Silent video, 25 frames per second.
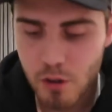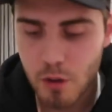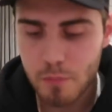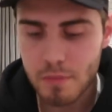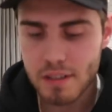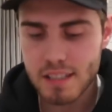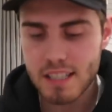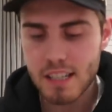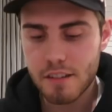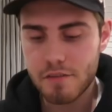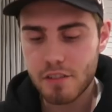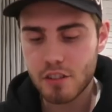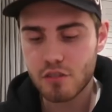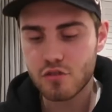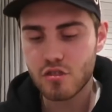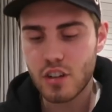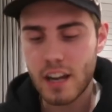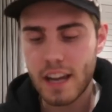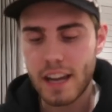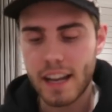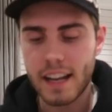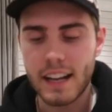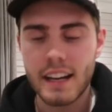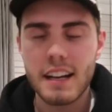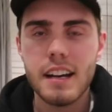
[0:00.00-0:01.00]
bought myself a
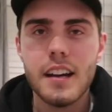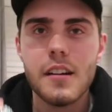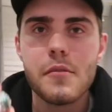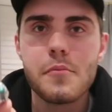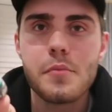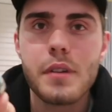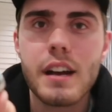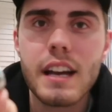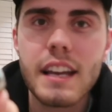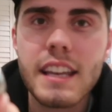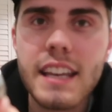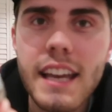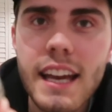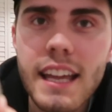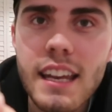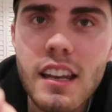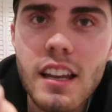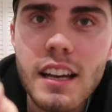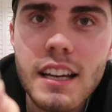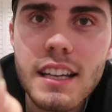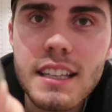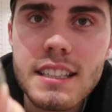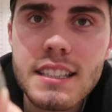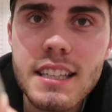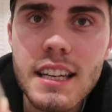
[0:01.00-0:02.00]
ring, but again,
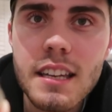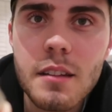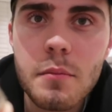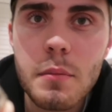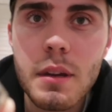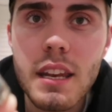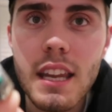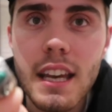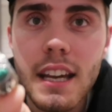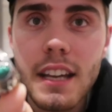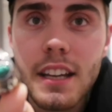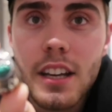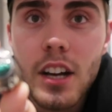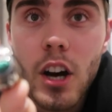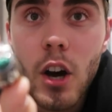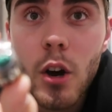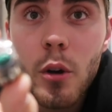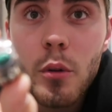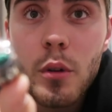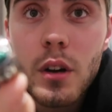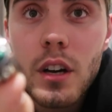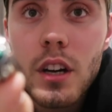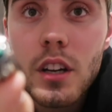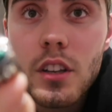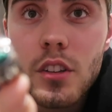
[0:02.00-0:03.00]
like I said a minute
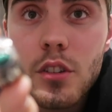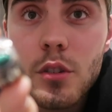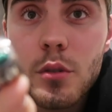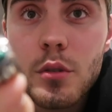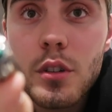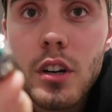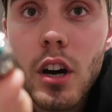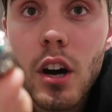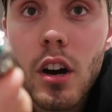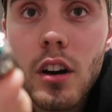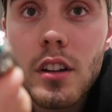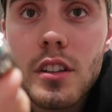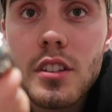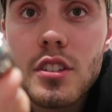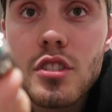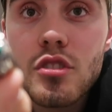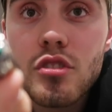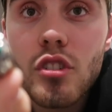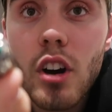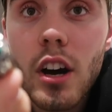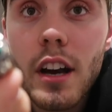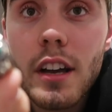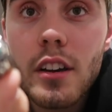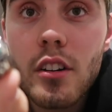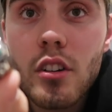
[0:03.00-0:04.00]
ago, you can't
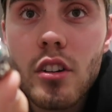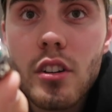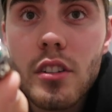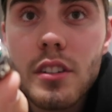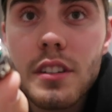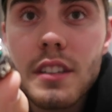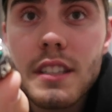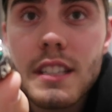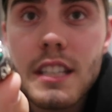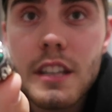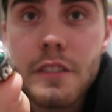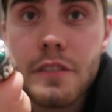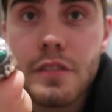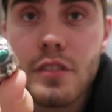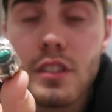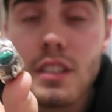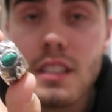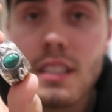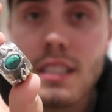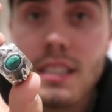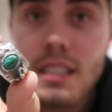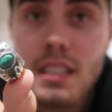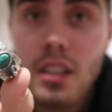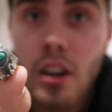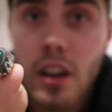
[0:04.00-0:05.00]
try on
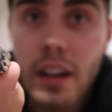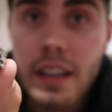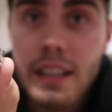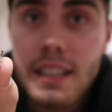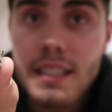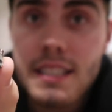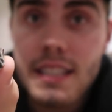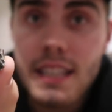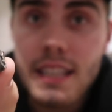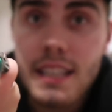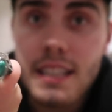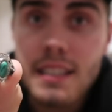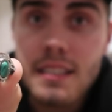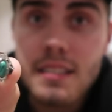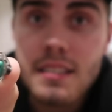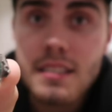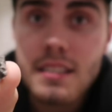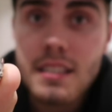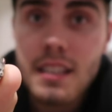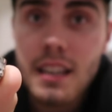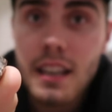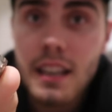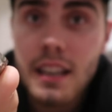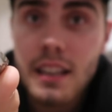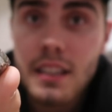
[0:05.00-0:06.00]
different
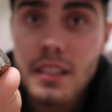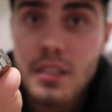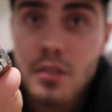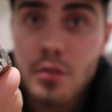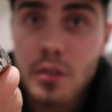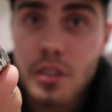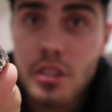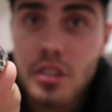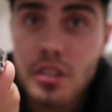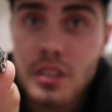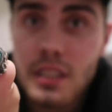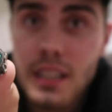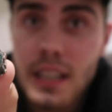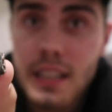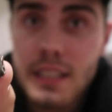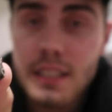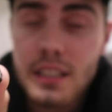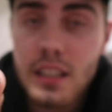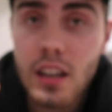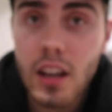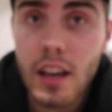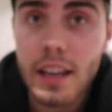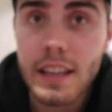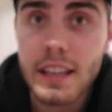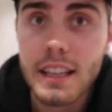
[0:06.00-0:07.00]
sizes. So I just had
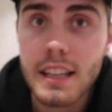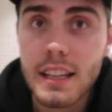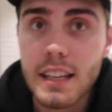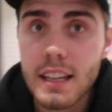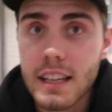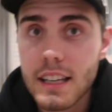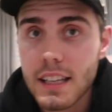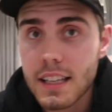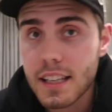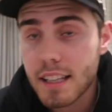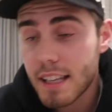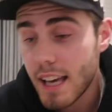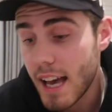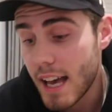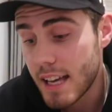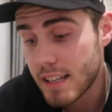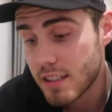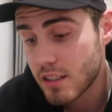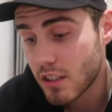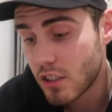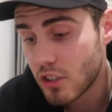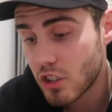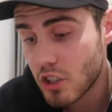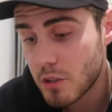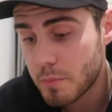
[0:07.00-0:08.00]
to like,
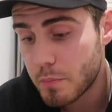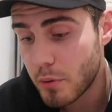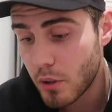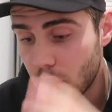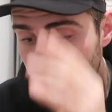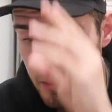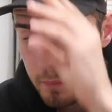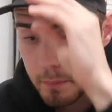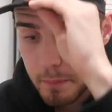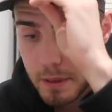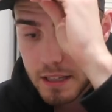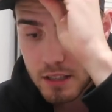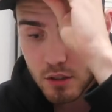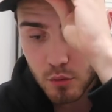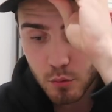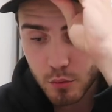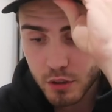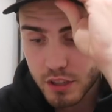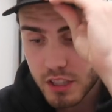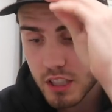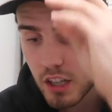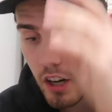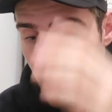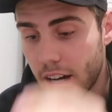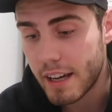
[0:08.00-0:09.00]
guess, I just put the middle
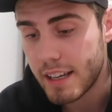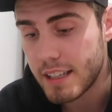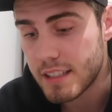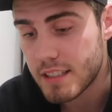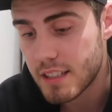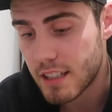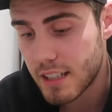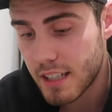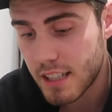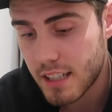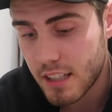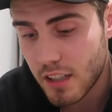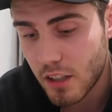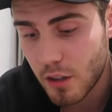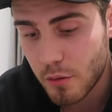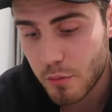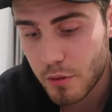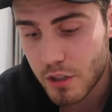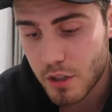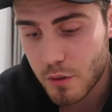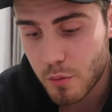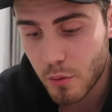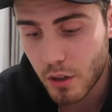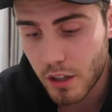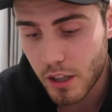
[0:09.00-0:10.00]
size. I didn't know
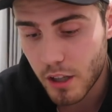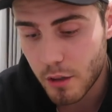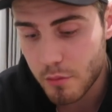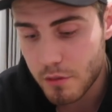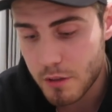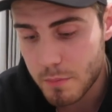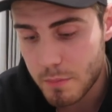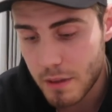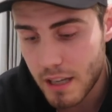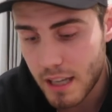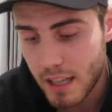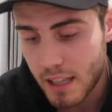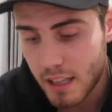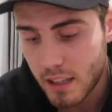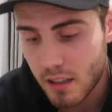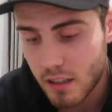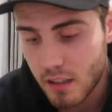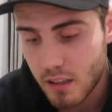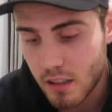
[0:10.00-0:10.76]
which one I would be.